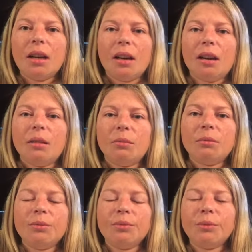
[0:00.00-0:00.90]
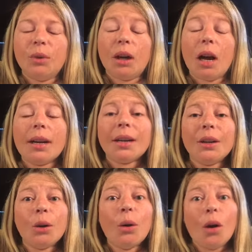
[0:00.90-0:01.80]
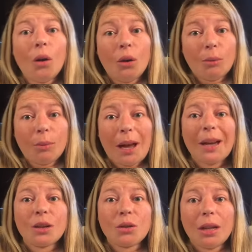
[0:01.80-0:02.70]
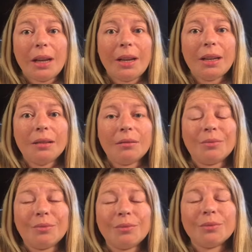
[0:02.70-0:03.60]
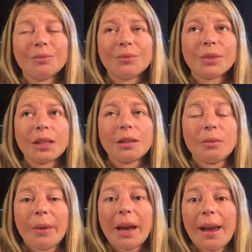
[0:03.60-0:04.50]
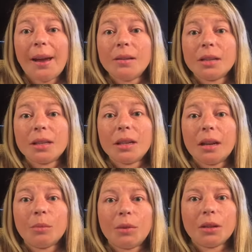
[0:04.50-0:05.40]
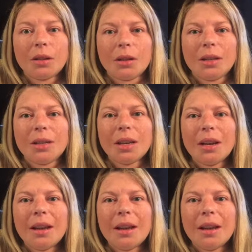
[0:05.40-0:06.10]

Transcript: Well, I could go home, actually, to my house and take pictures.